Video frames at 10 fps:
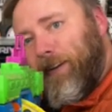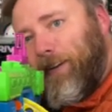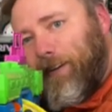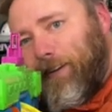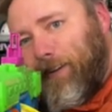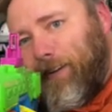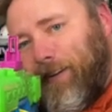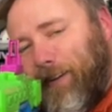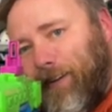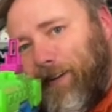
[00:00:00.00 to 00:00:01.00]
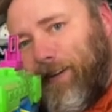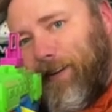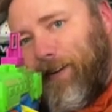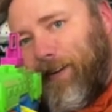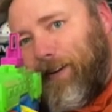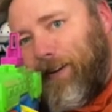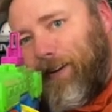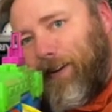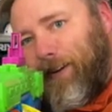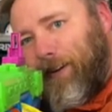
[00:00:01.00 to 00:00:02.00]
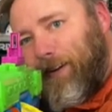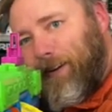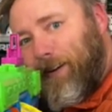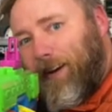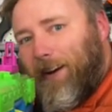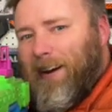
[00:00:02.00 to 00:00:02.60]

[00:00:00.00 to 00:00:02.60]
(no one is talking)